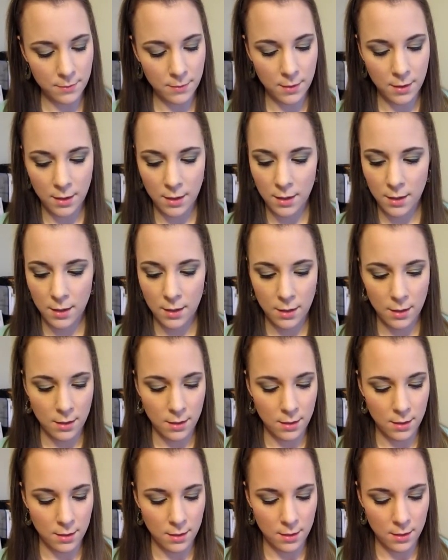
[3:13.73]

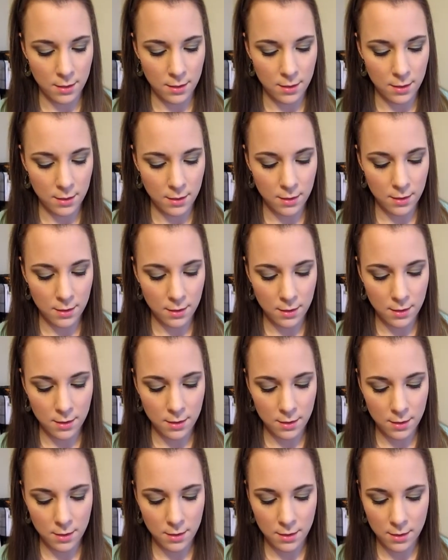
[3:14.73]

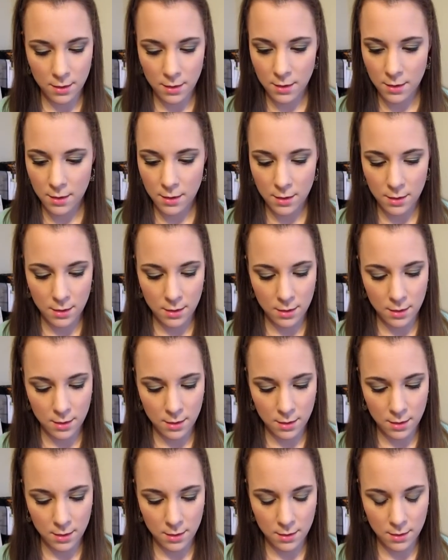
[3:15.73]

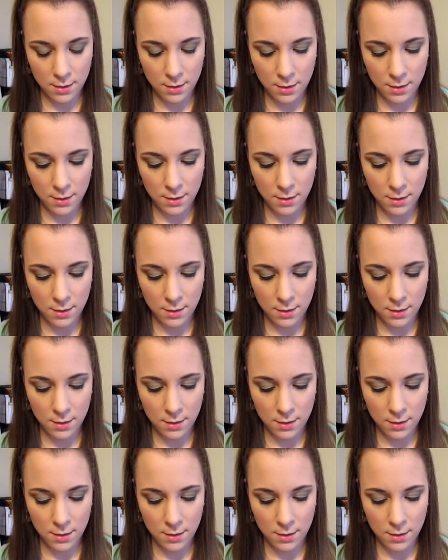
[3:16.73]
Nobody speaks.